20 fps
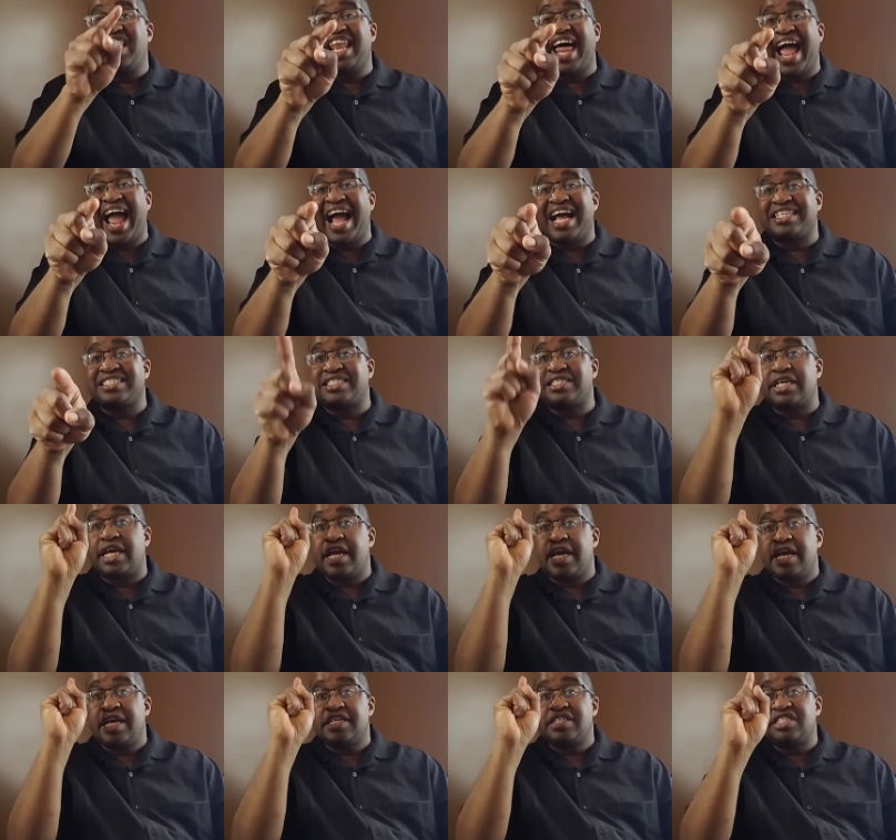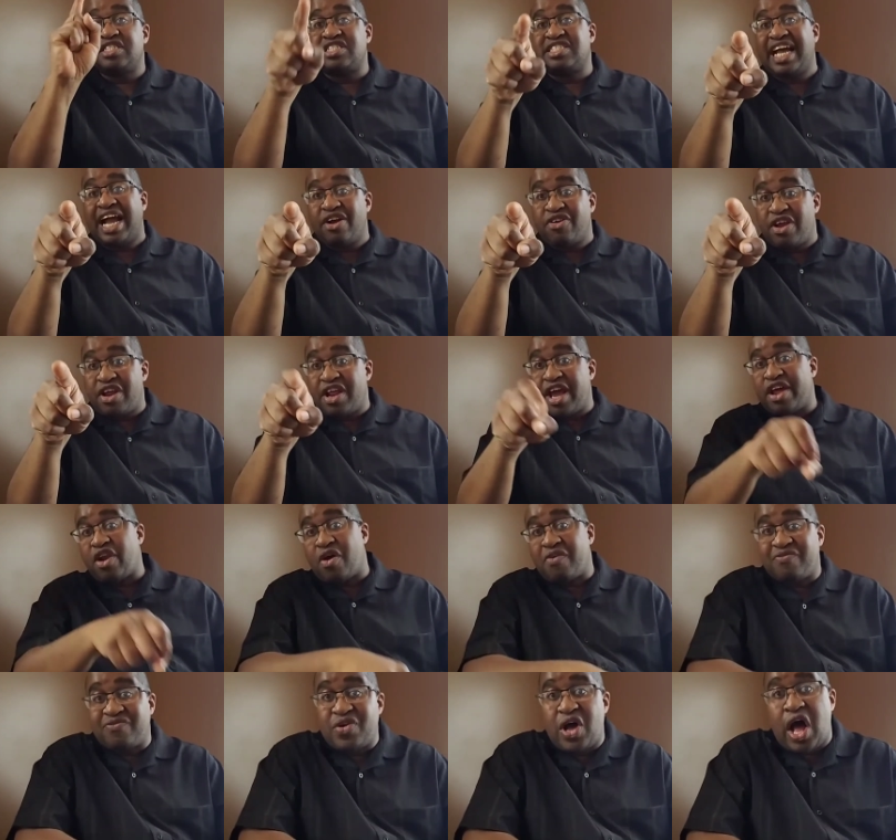last Saturday night
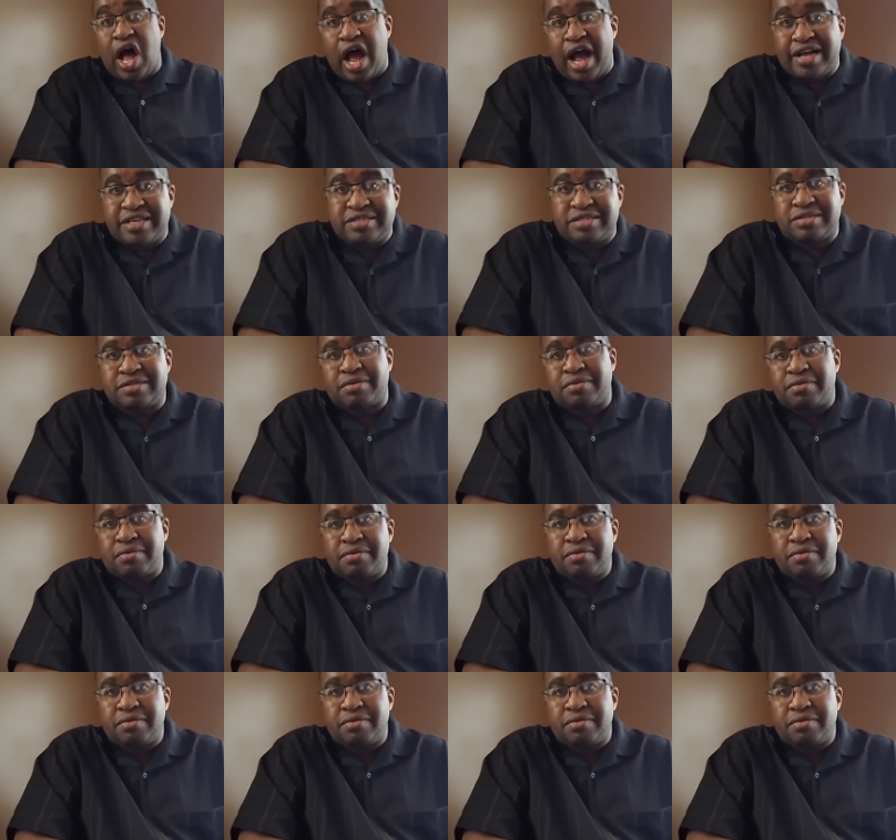on Fox,